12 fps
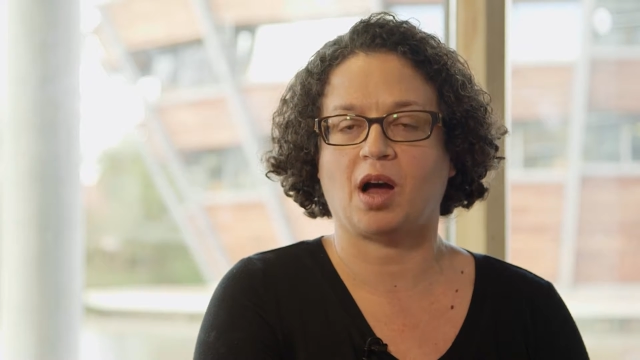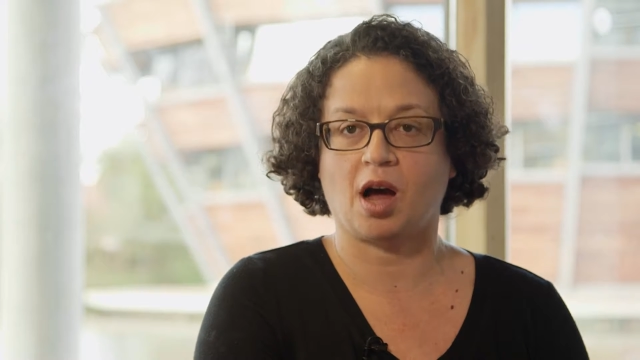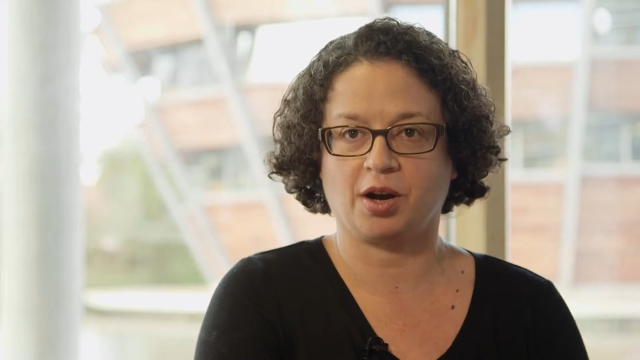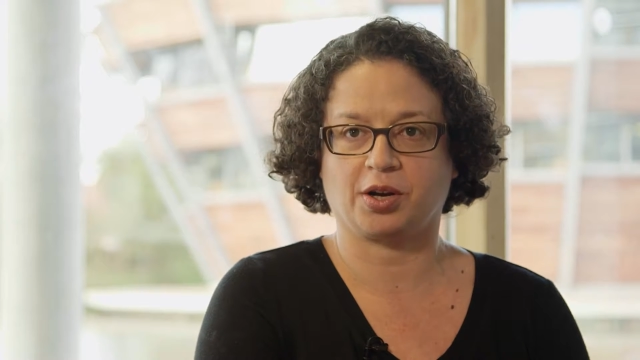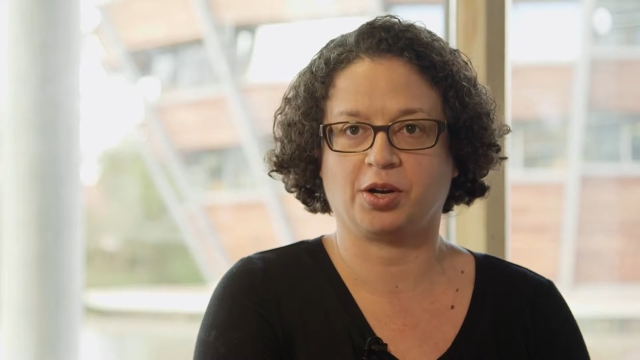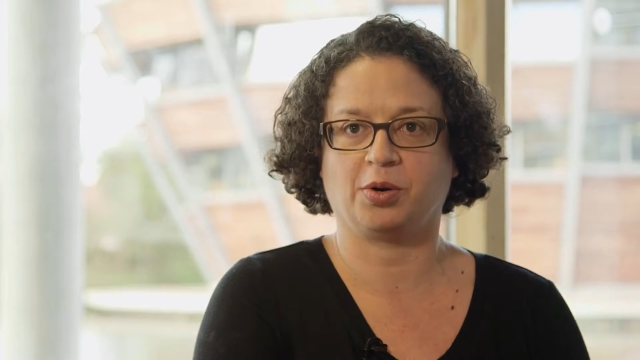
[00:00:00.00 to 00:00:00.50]

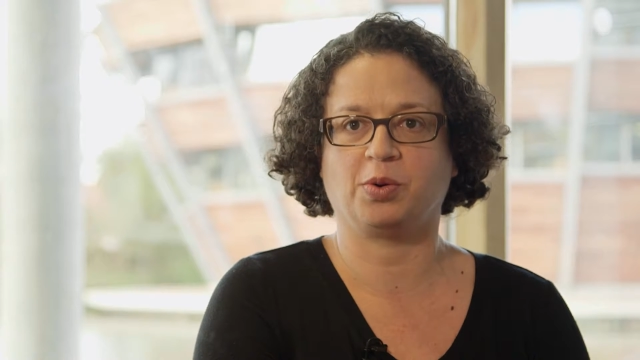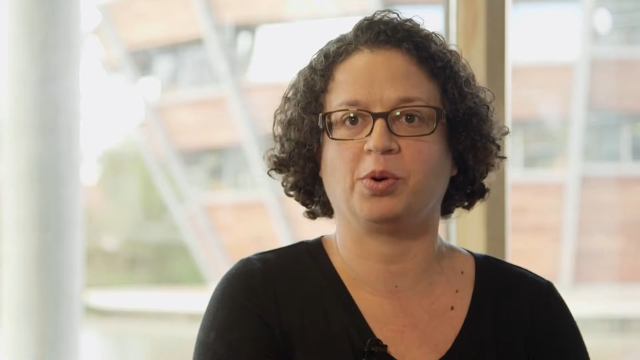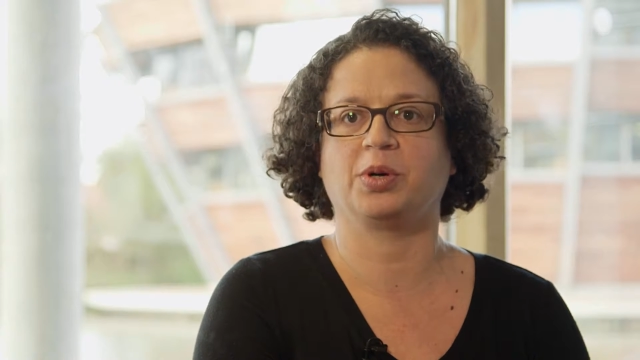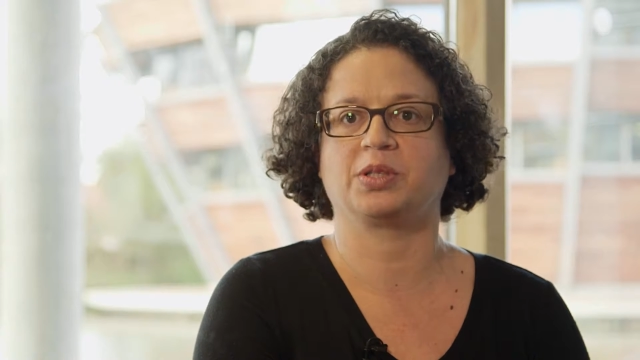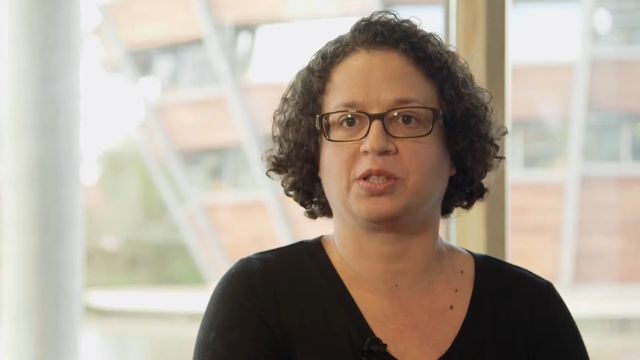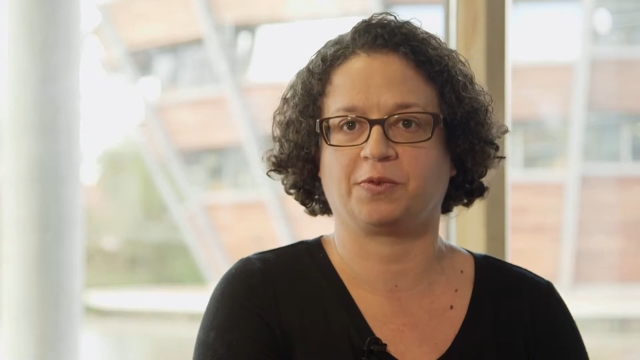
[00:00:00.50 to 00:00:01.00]
our
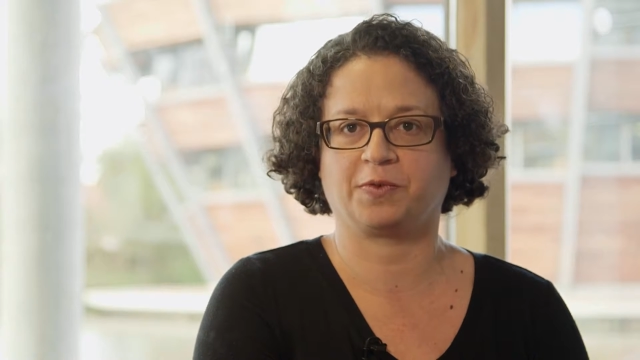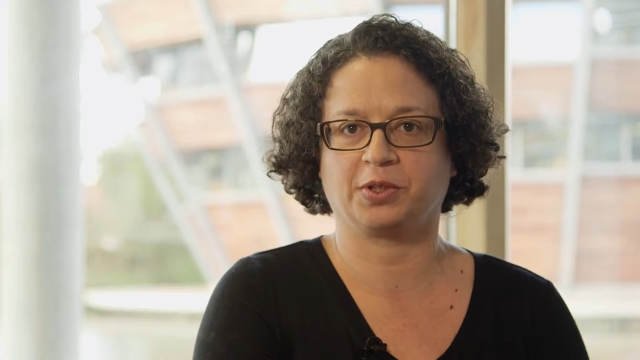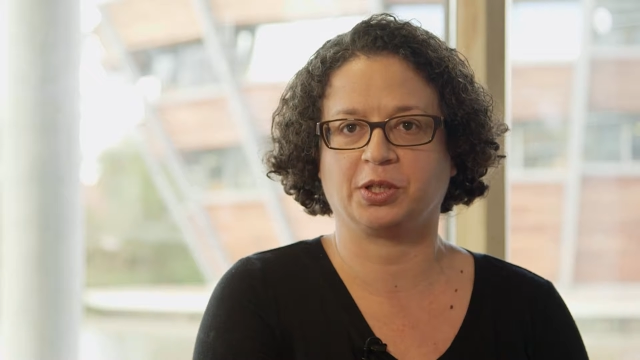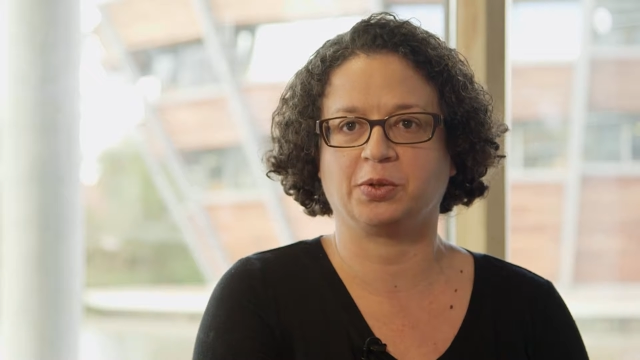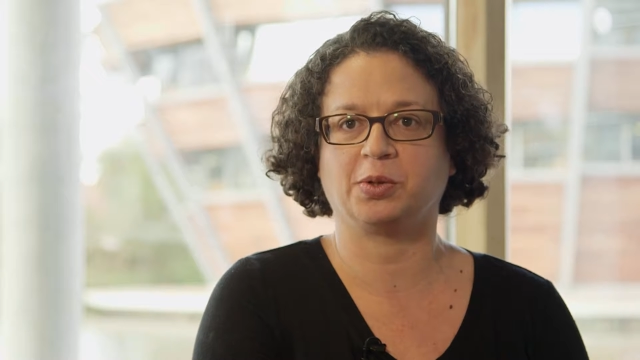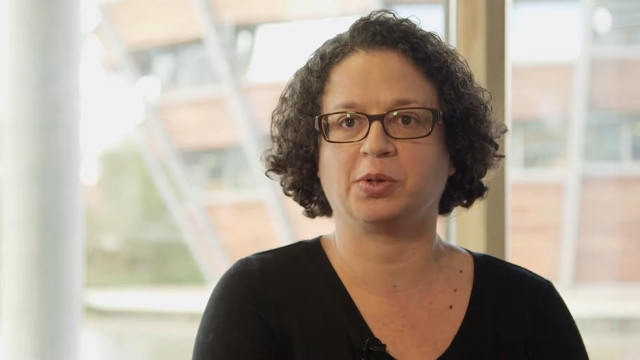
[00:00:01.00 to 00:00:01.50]
cohort,
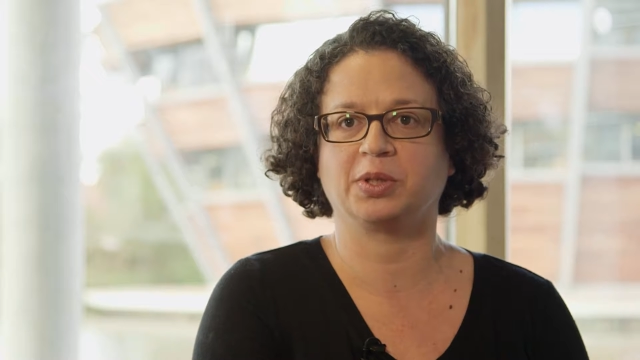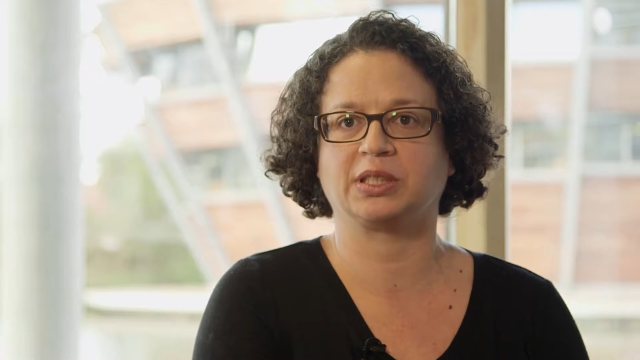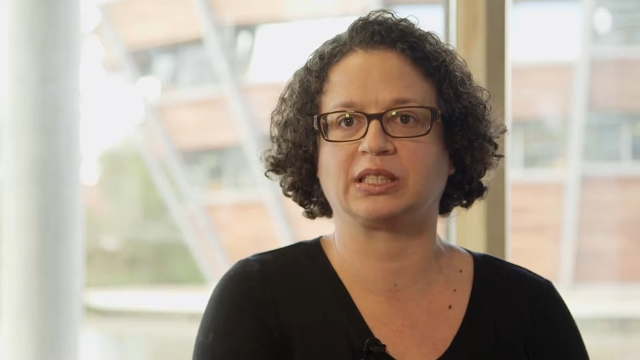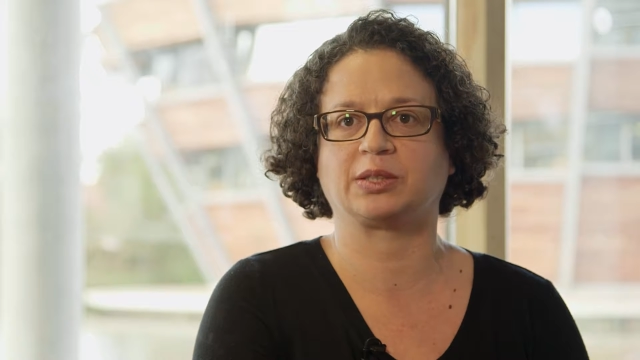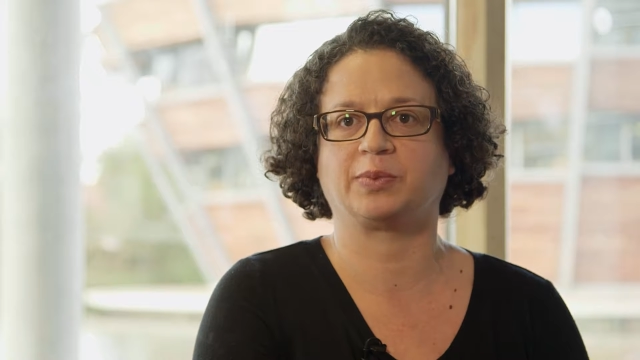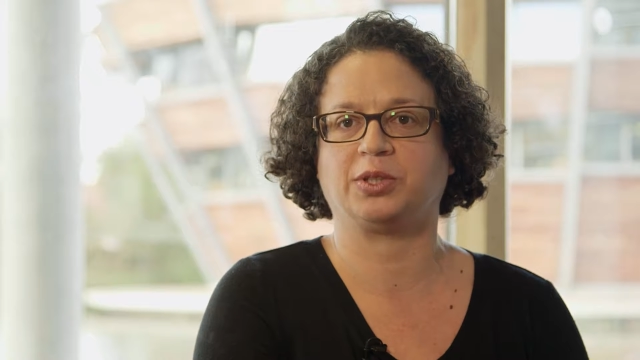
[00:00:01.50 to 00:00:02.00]
different cohorts.